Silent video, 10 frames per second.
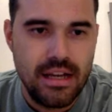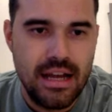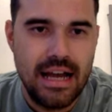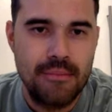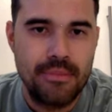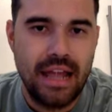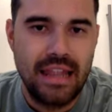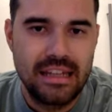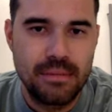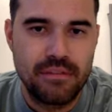A
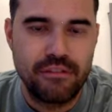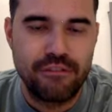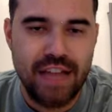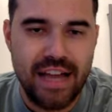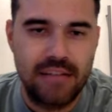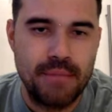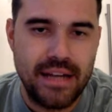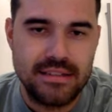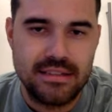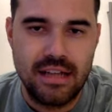little bit of a flag on
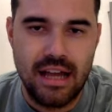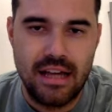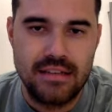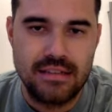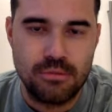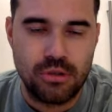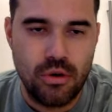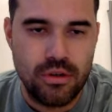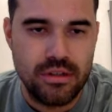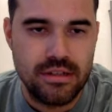Maddison as I'm
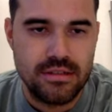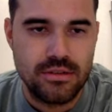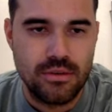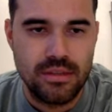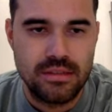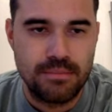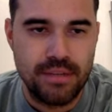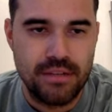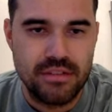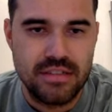recording this, so he's a
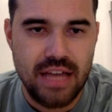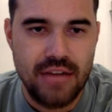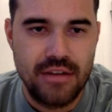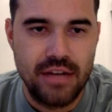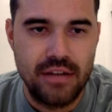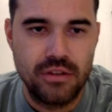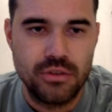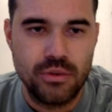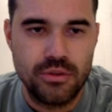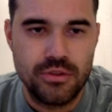bit of a doubt. And
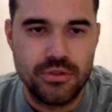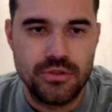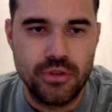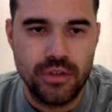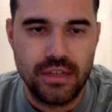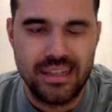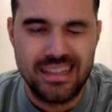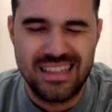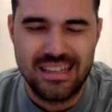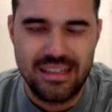also
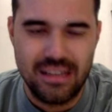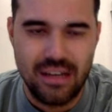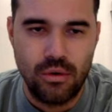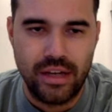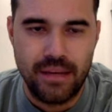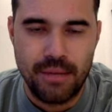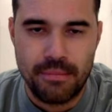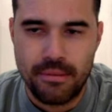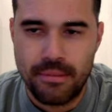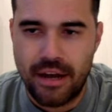Hudson-Odoi, it
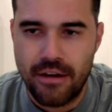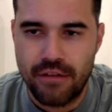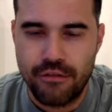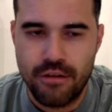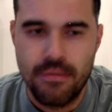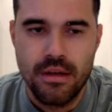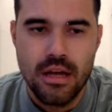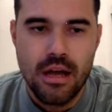might be a bit early for him.